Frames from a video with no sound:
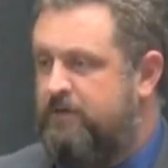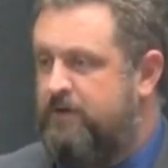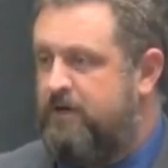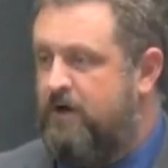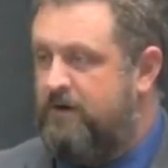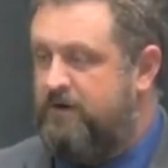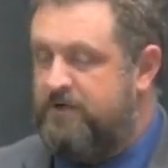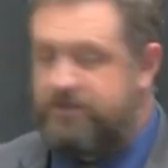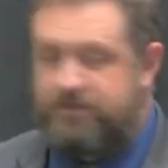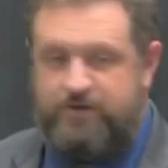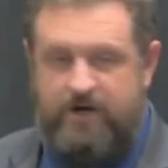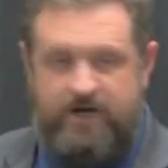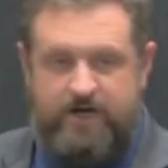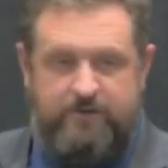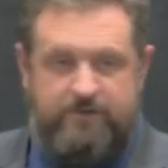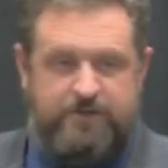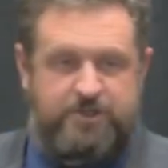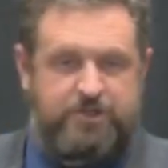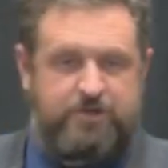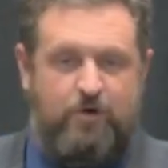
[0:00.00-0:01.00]
You know, he's trying to
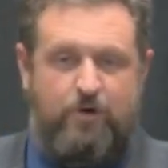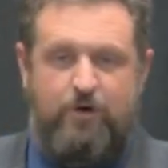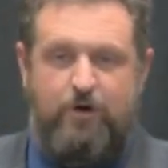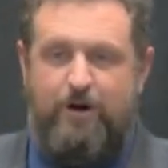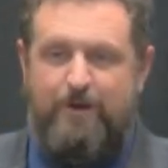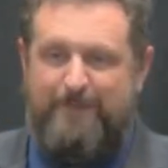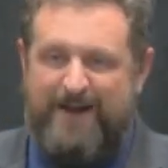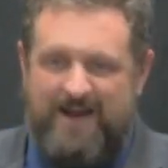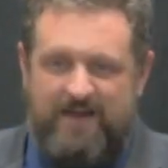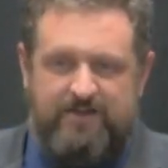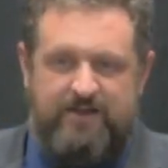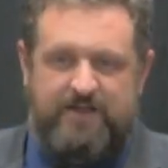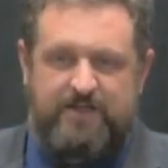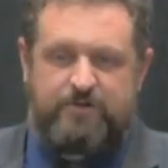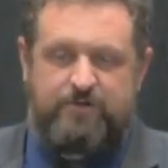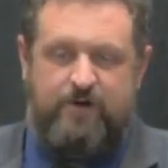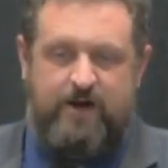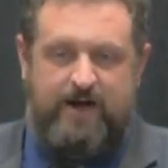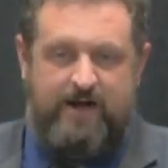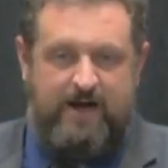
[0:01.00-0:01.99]
restore, make
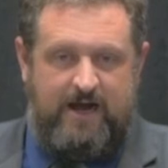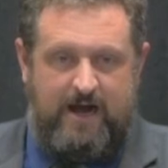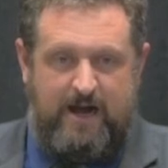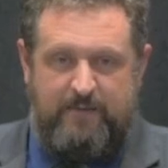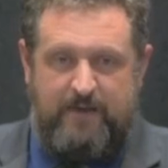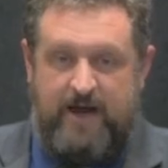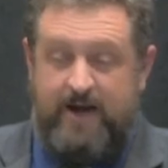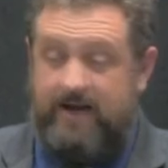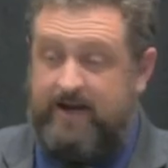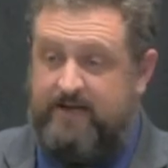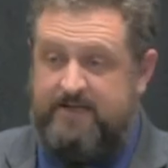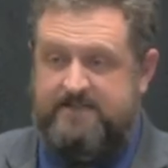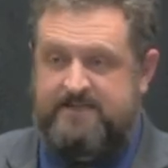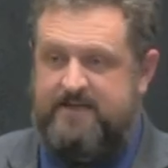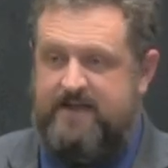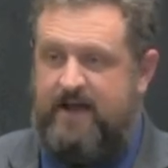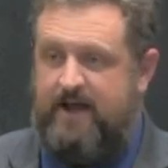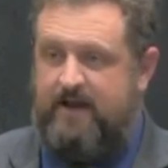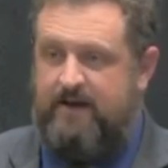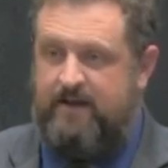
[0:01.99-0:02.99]
things right. I'm not against
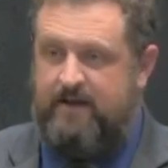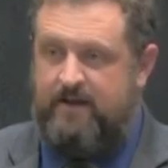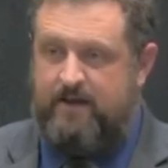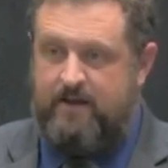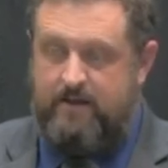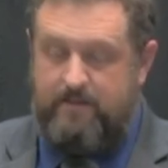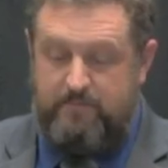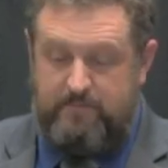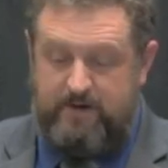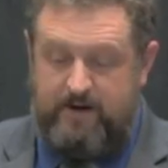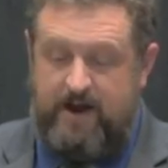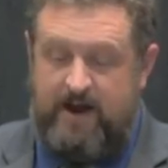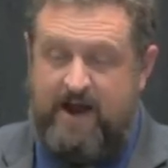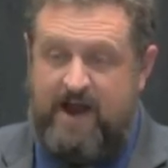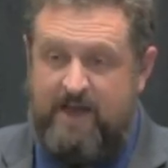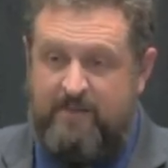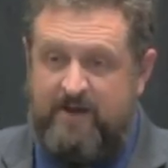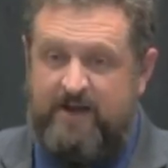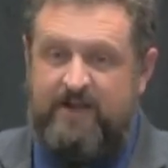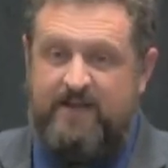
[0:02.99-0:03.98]
that. But I
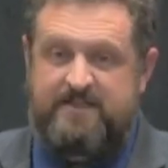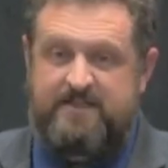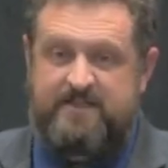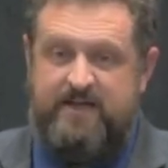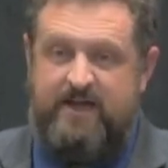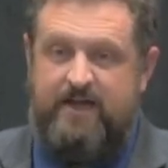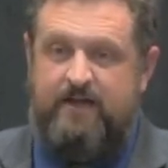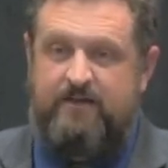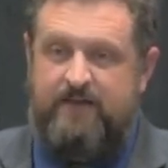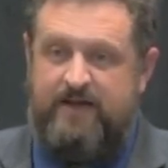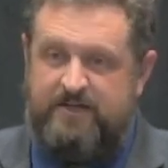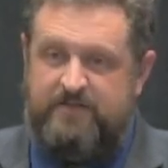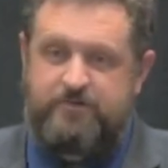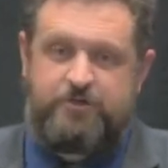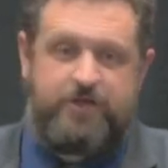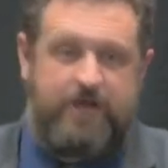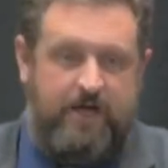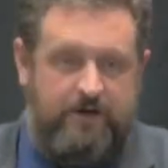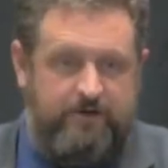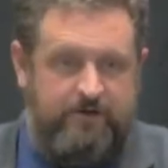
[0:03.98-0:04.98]
am against saying that's
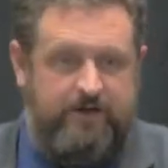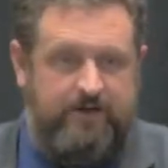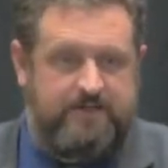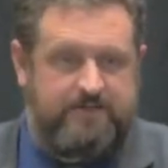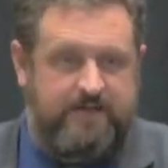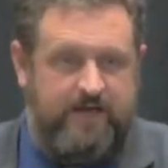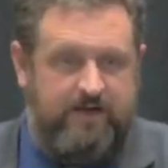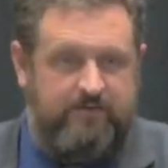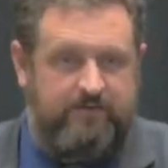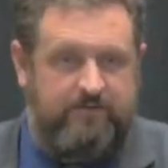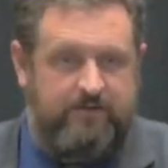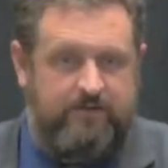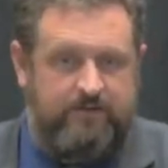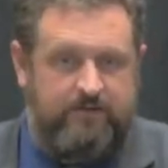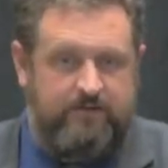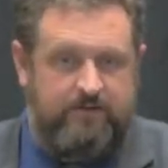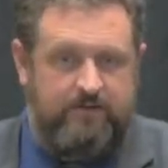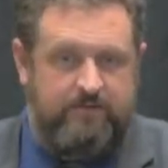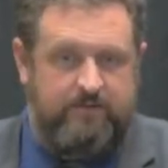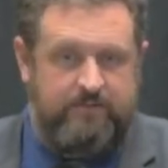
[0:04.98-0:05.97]
what you got to do to get saved.
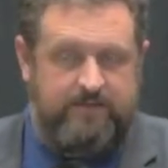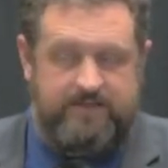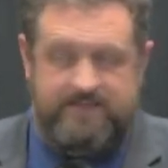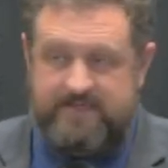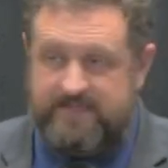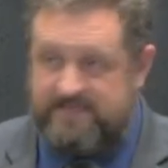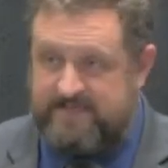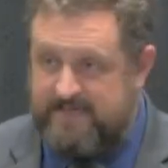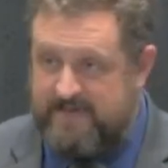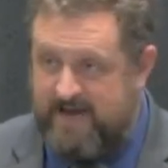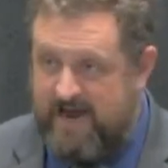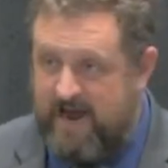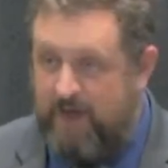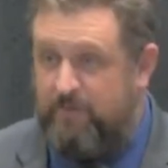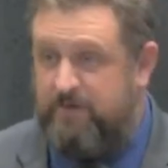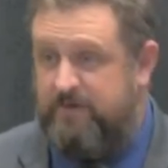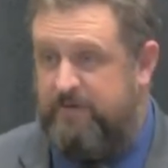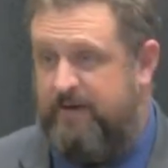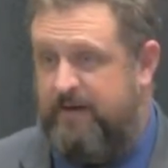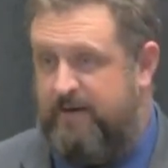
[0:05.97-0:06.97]
Because that's not
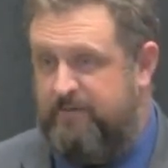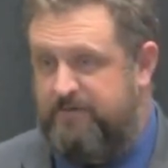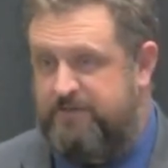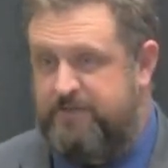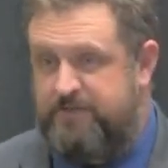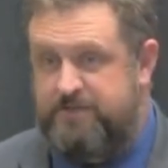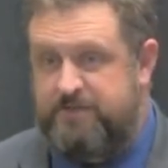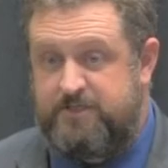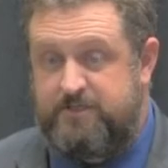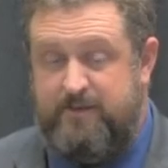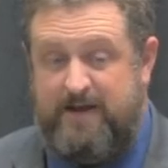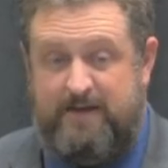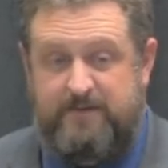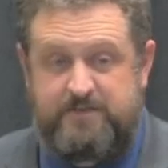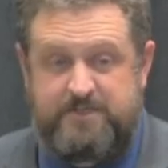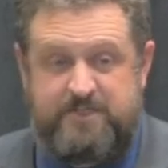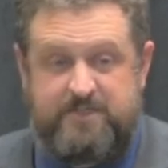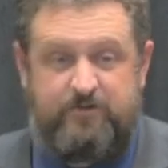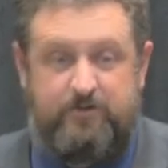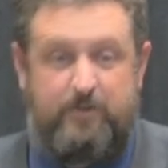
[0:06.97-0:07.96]
what the Bible teaches. The Bible
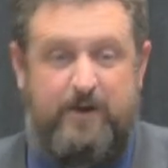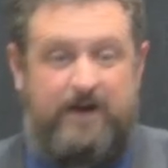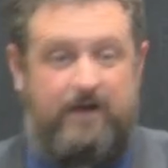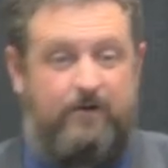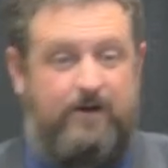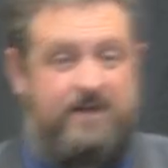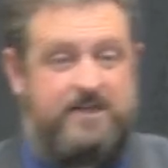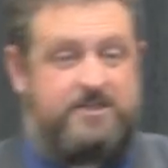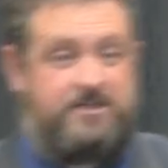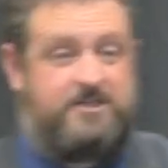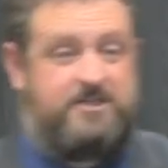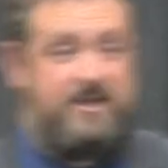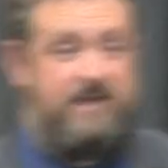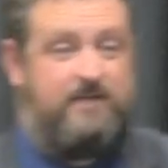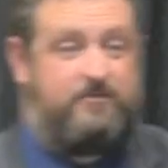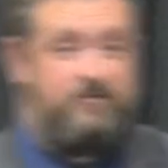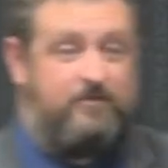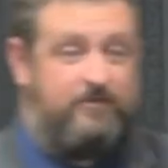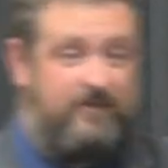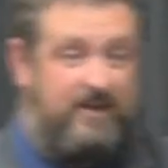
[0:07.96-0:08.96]
says, For by grace you
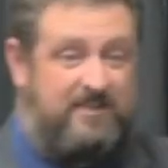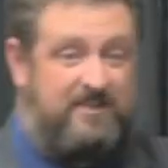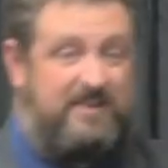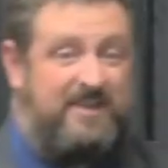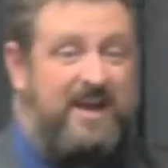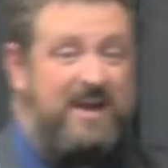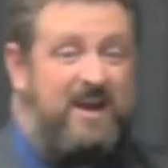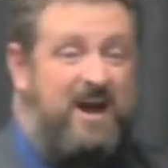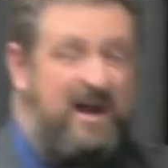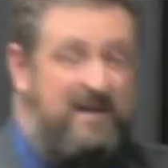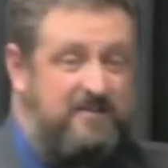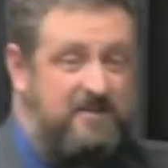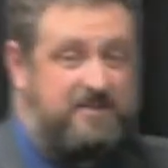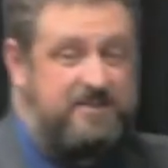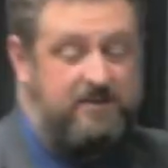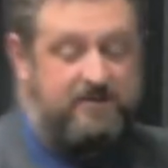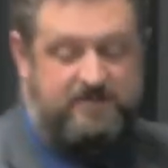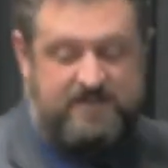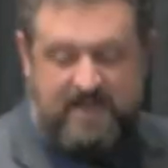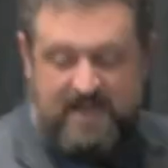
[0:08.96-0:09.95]
saved through faith, and that not of
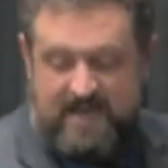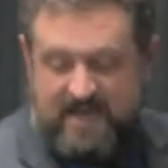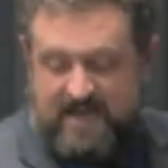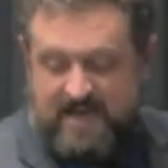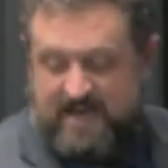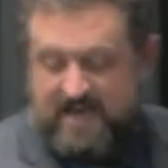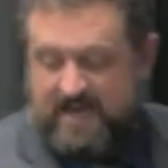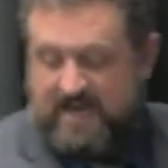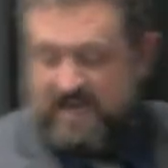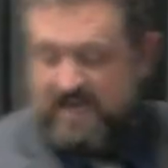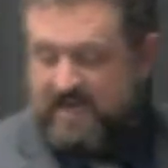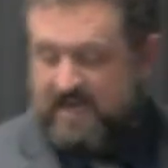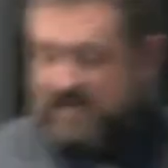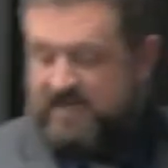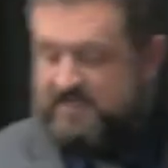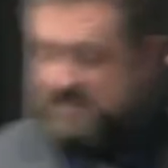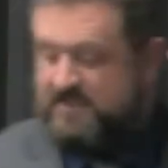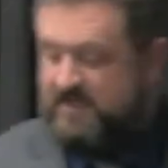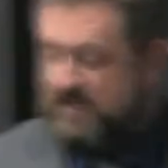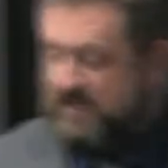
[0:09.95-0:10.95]
yourselves. It
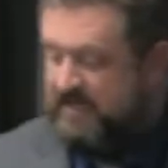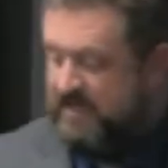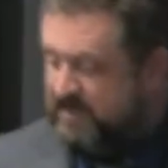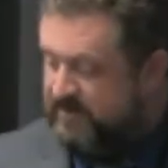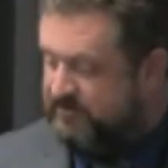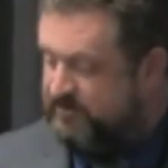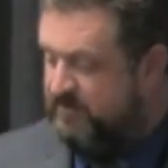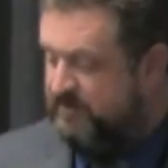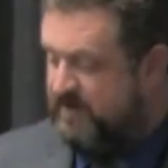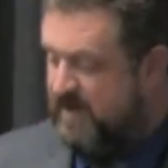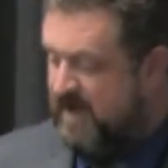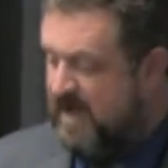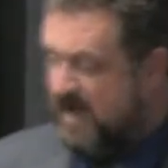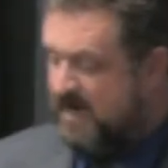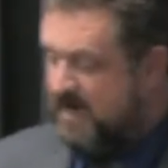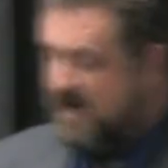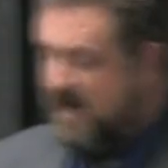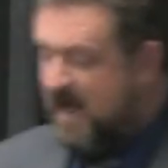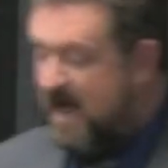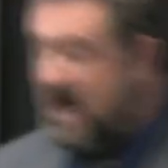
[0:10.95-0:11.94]
is the gift of
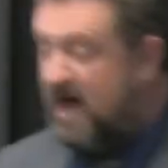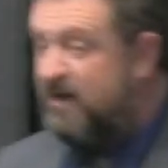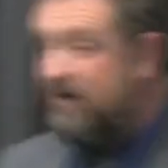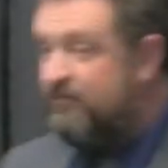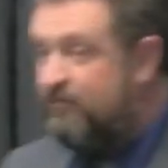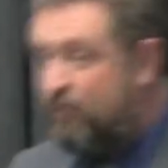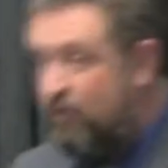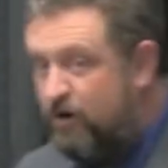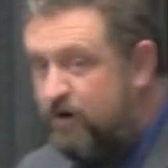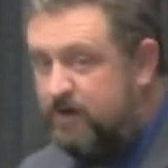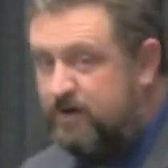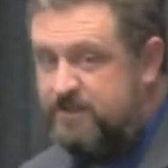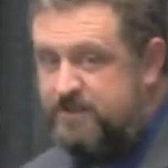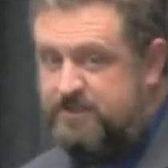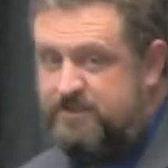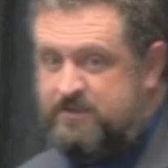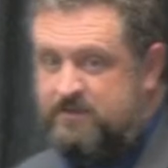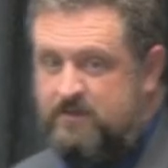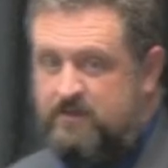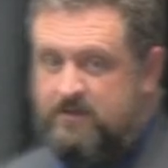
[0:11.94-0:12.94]
God, not of
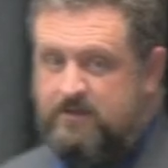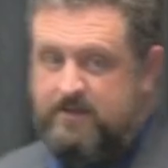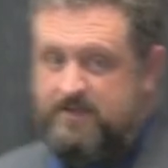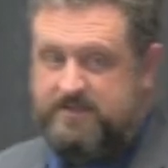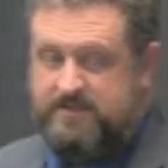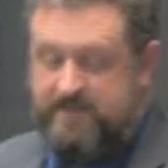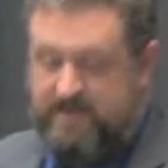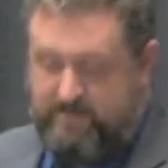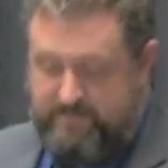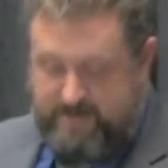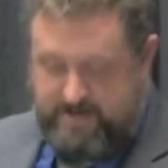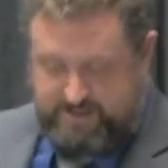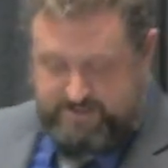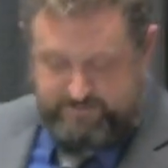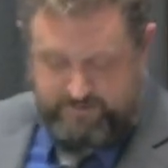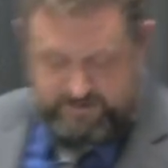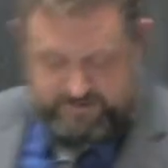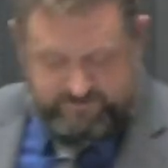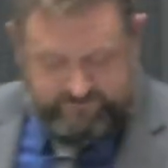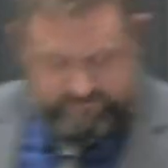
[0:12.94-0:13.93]
works, lest any man should boast.